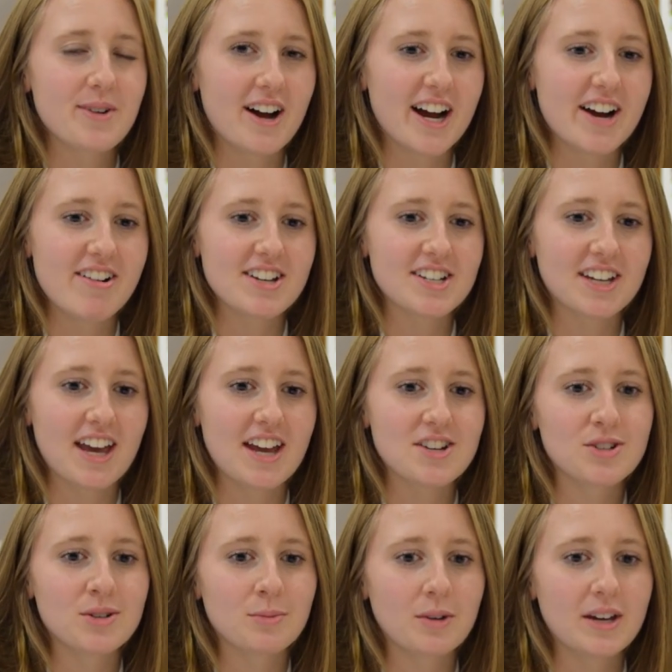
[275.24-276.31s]
higher
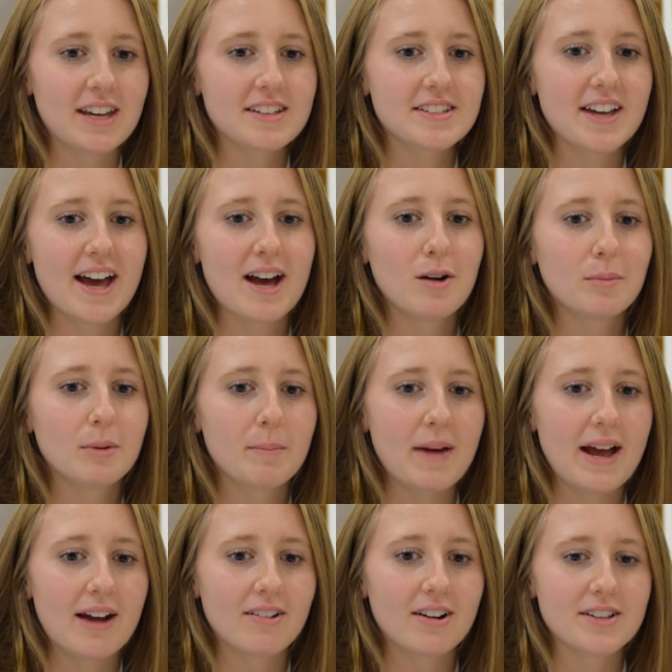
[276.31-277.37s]
education week to help
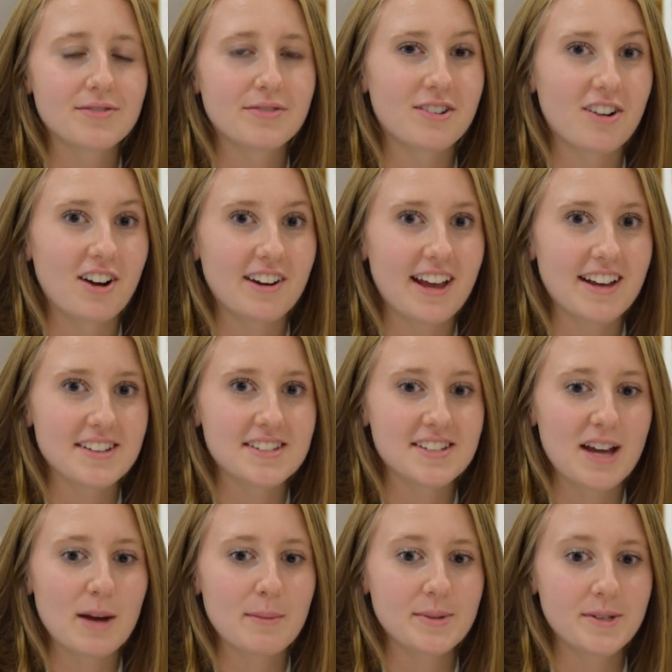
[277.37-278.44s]
prepare us for our next
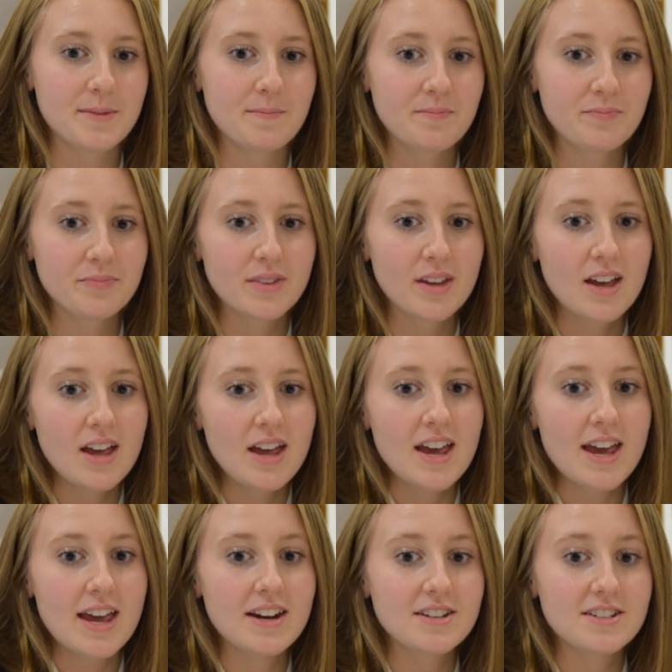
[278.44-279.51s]
steps.
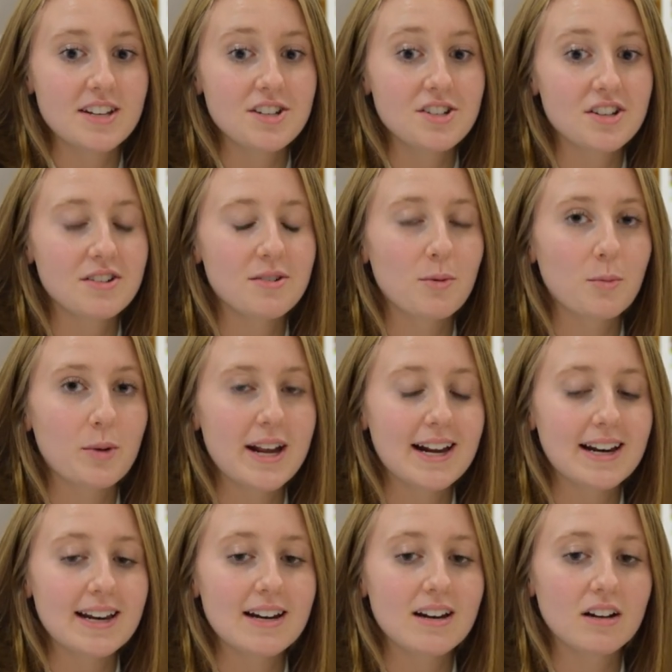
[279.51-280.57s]
In addition,
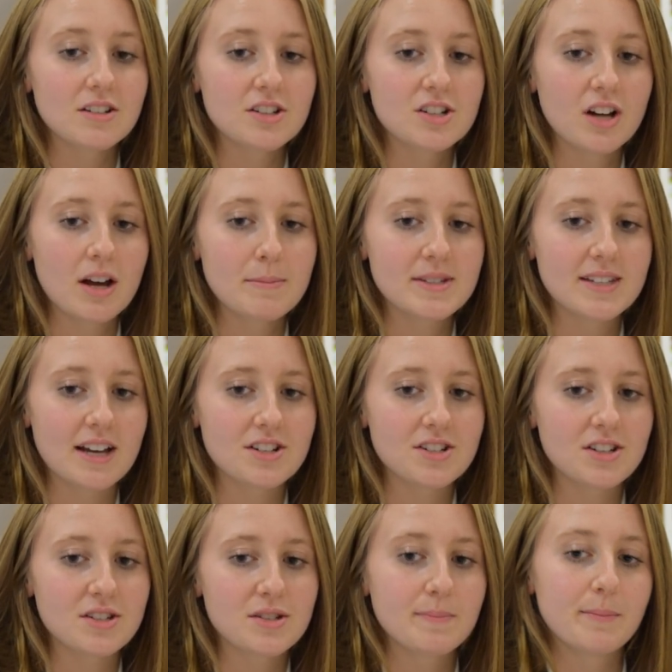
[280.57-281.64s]
weekly lunchtime
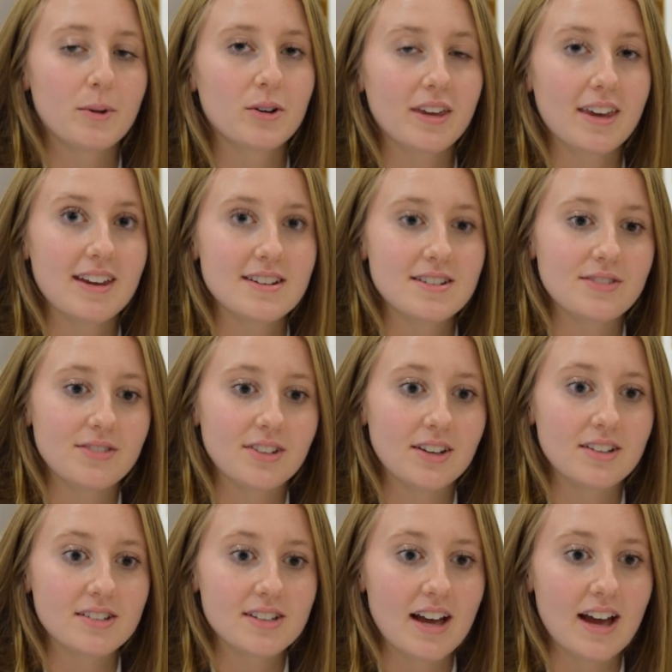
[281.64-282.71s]
sessions, mock
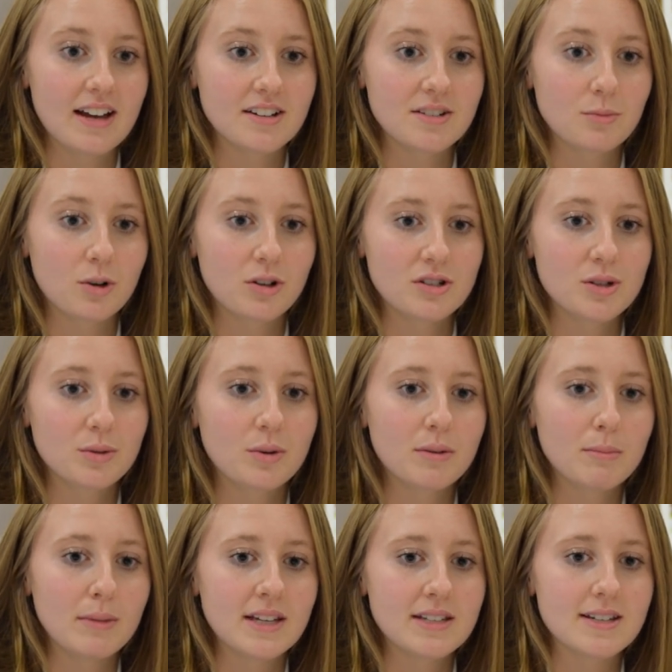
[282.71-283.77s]
interviews, and one to
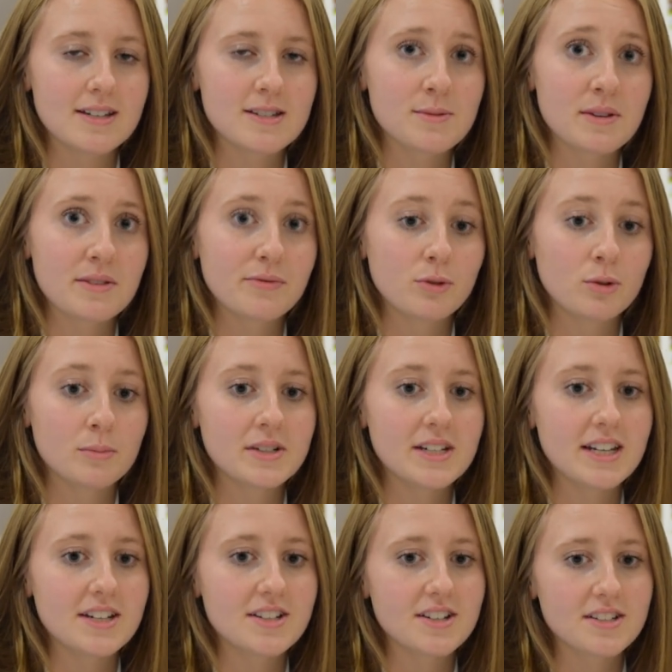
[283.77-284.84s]
one meetings with form
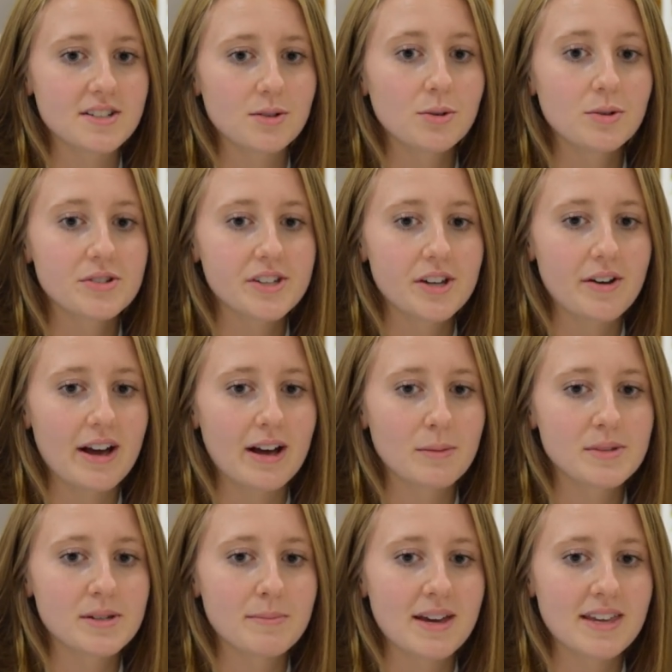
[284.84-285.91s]
teachers also
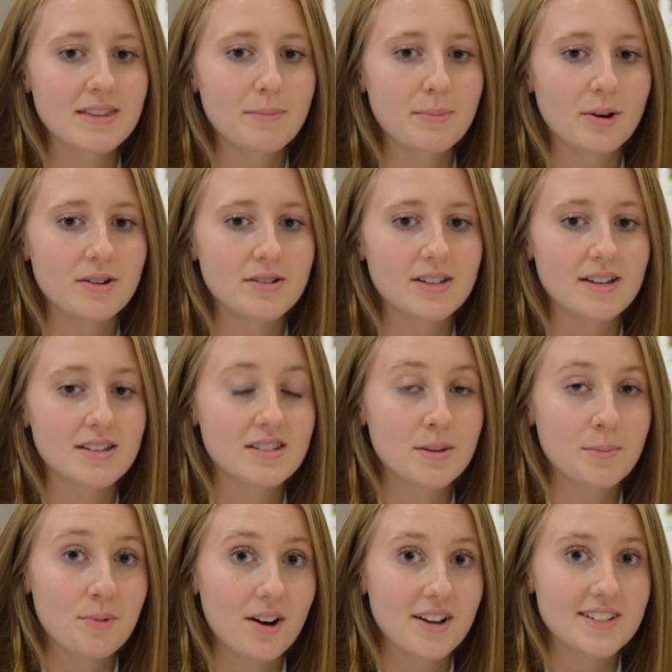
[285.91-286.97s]
helped to make the process
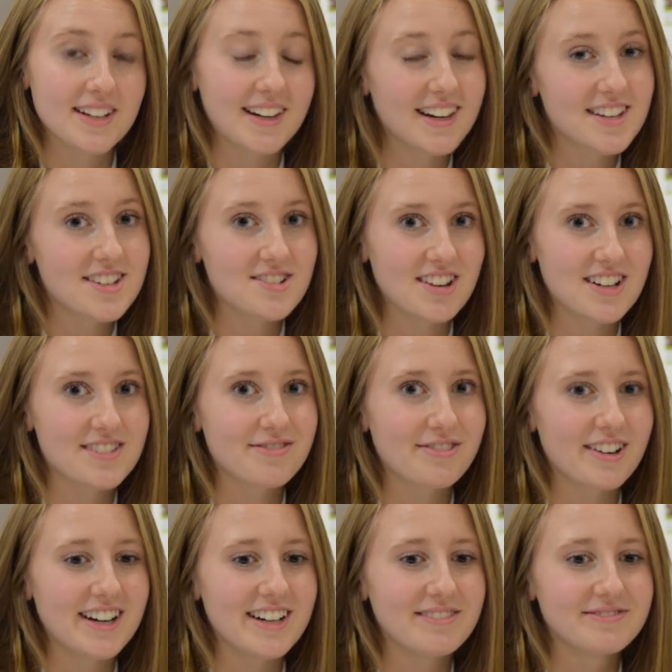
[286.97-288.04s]
surprisingly stress
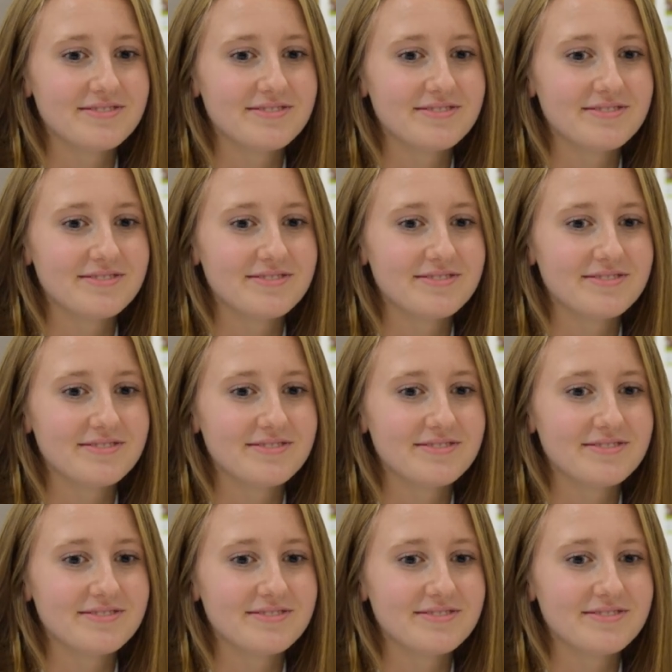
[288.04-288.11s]
free.